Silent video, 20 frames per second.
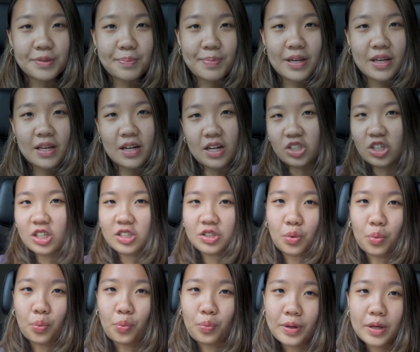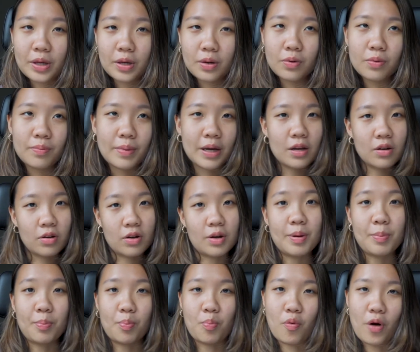a bit, adjust the wheel, make it look a
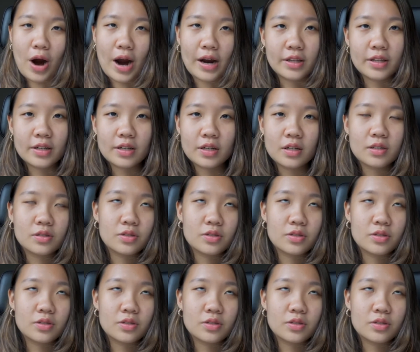bit brighter.